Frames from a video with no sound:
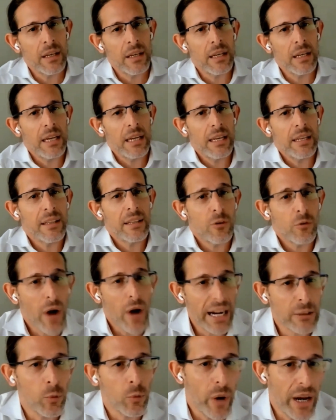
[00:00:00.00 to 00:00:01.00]
in the
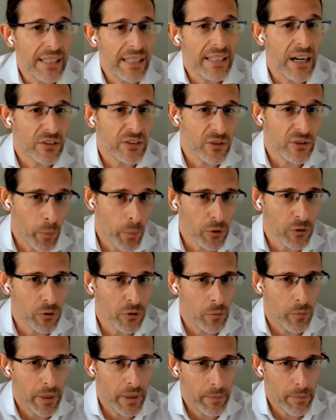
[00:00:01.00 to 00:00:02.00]
right way they're supposed
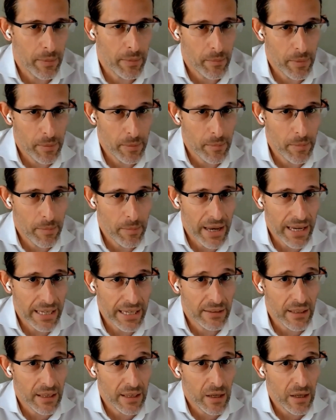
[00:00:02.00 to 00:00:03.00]
to be made.